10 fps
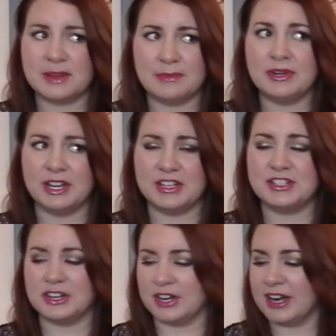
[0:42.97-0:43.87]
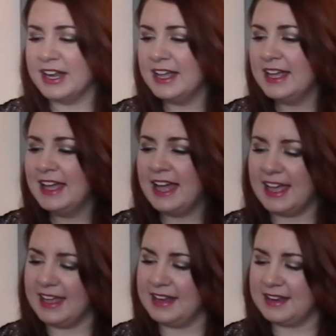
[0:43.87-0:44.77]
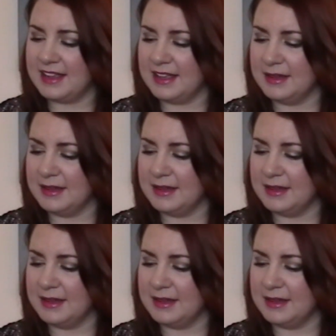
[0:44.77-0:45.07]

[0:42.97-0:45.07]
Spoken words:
I'm pretty sure, at